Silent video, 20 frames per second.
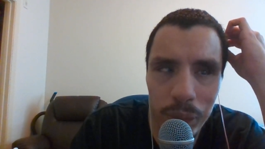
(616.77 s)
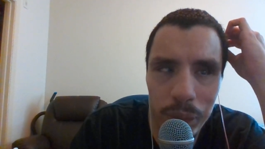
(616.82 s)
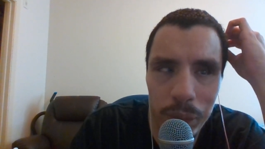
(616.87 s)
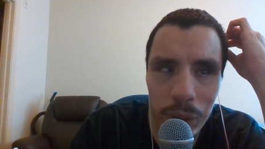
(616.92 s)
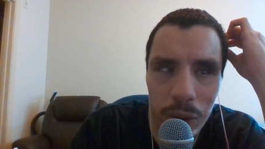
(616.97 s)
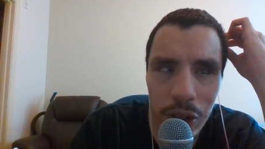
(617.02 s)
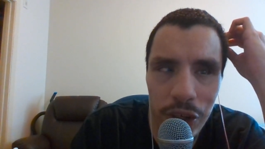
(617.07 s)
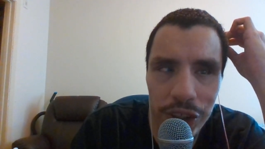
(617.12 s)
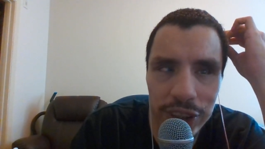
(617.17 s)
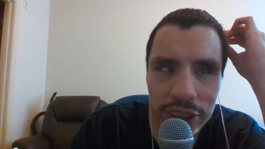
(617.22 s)

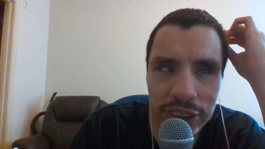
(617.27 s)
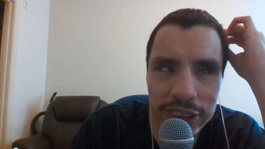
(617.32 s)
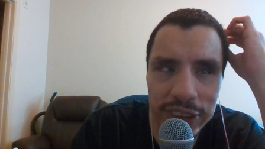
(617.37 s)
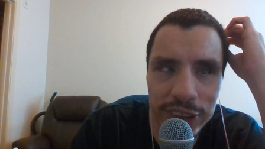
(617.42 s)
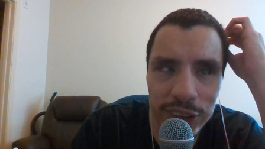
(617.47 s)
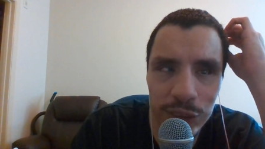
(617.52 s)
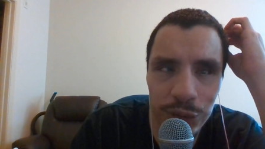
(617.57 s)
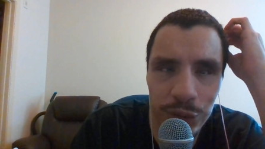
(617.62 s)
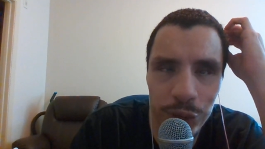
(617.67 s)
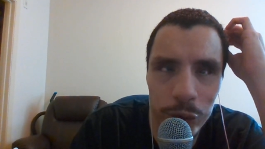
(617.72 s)

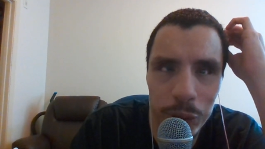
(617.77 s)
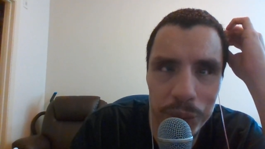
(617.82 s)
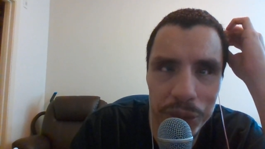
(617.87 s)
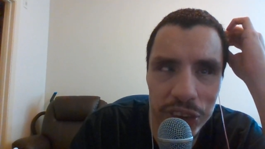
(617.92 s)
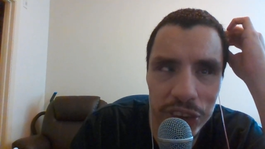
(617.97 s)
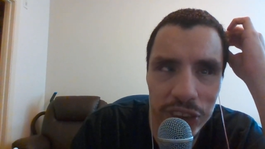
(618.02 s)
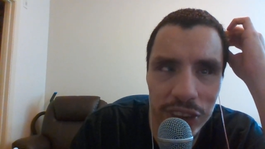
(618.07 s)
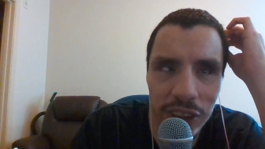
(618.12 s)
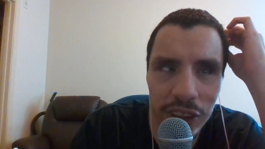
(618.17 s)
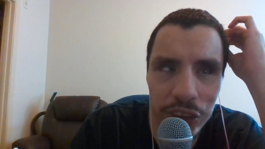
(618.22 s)
Products foot
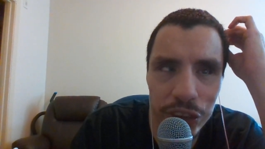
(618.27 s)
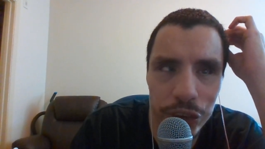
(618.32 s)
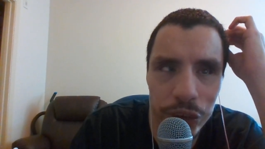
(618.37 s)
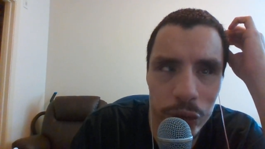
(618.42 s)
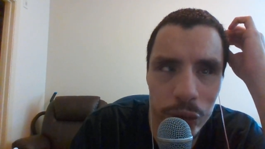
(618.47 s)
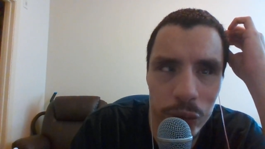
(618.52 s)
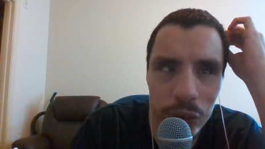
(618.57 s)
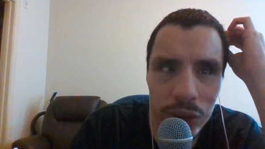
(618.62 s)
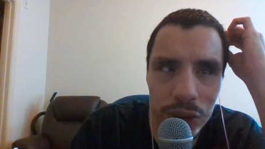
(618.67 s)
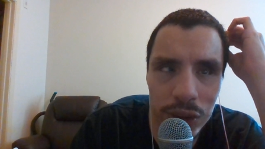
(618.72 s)
massager,